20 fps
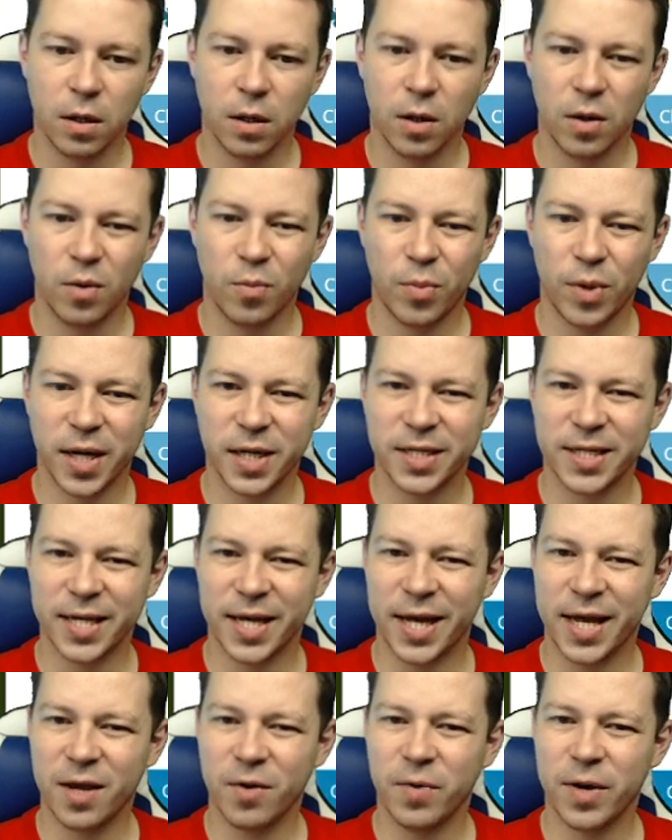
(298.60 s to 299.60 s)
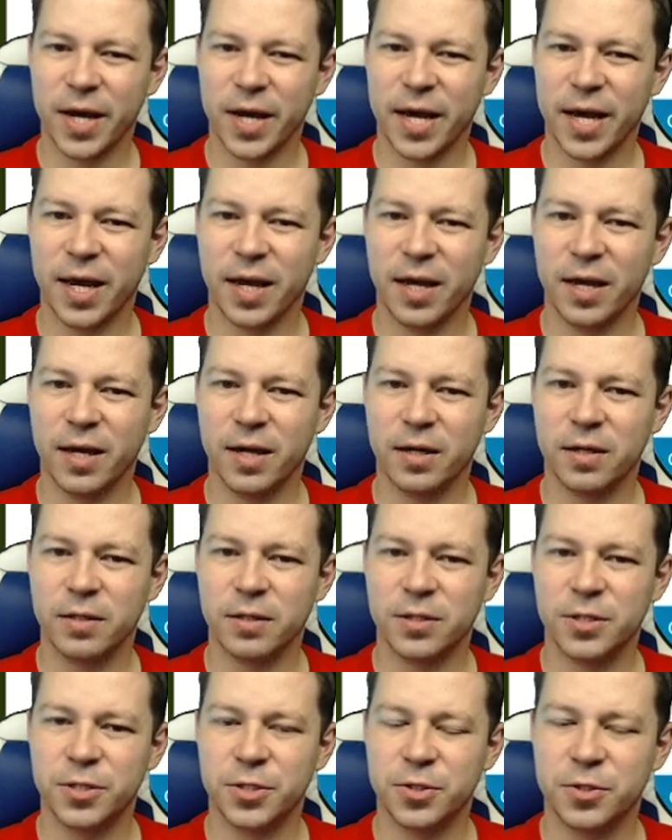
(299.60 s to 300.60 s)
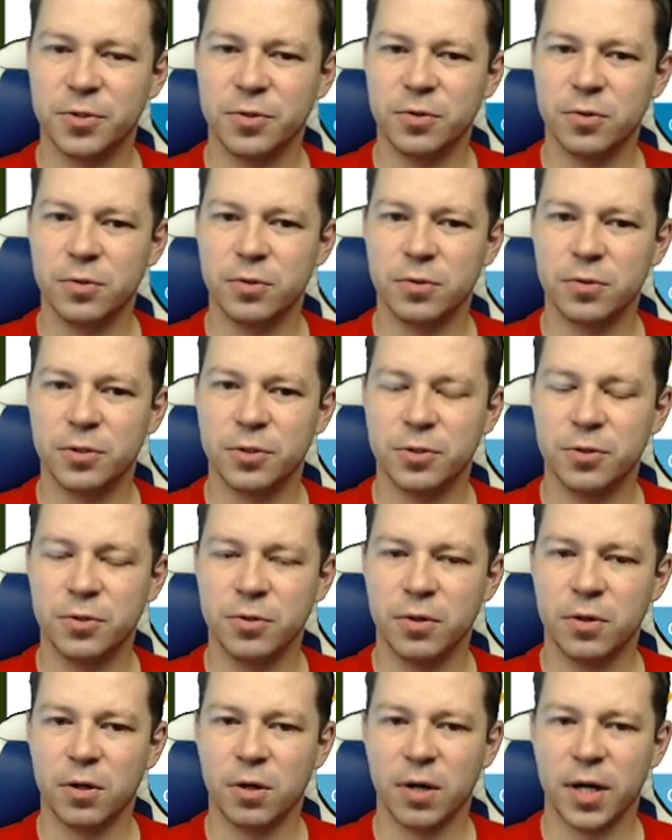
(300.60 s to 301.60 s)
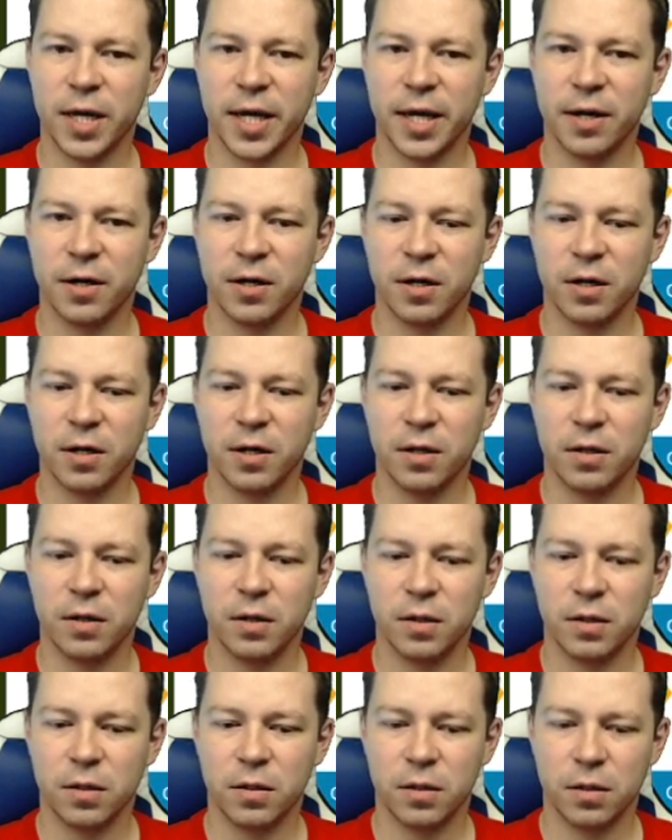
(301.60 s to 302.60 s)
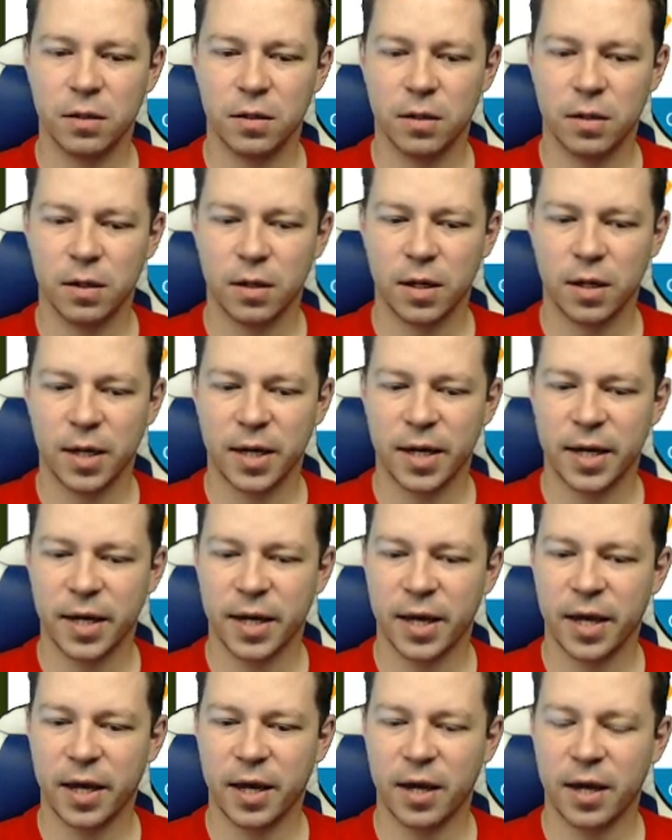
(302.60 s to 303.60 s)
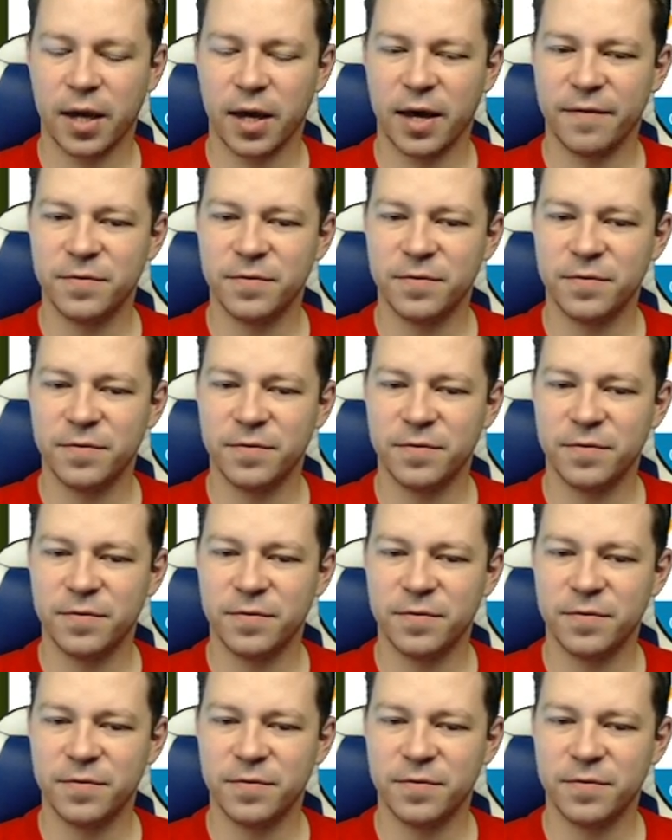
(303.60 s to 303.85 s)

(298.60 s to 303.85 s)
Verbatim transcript: But anyway, so sooner or later, I have